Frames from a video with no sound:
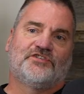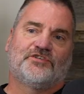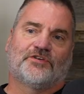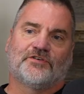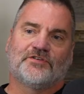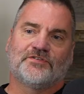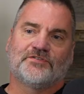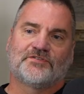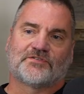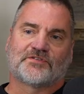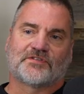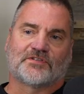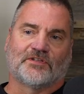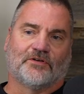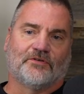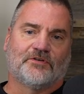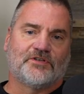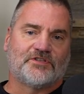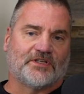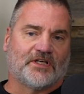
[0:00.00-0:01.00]
churches are
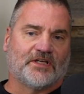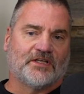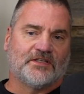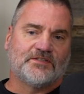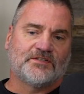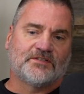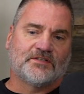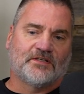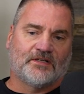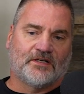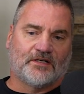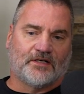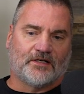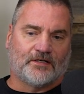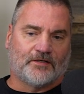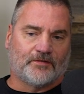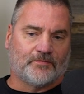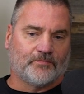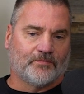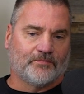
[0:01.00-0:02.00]
slow to change.
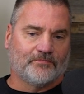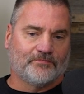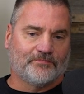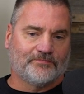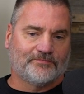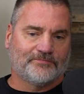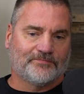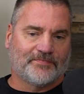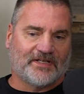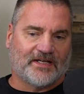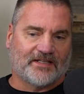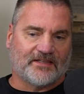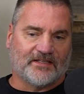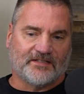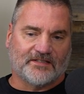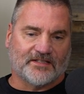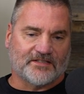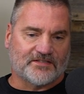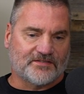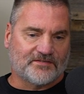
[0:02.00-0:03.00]
I
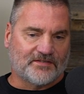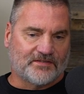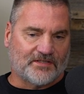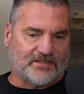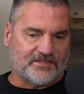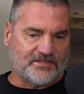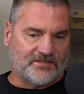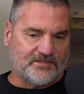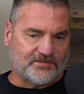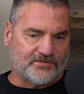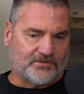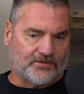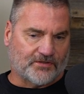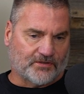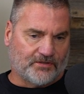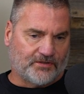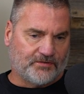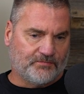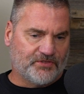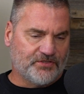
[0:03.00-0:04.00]
think that's
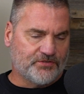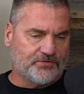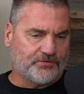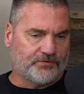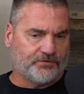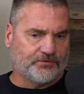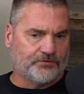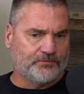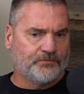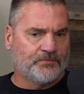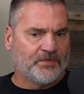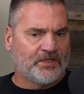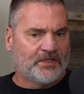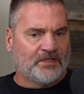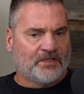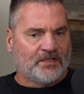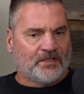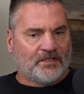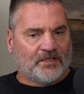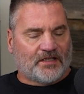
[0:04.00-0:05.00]
historically been true.
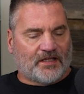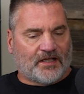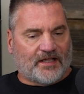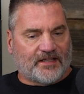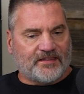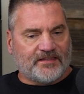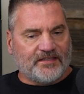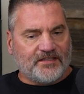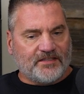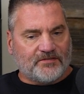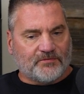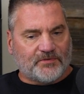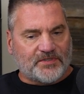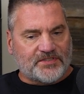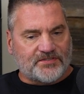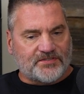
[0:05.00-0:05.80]
I think that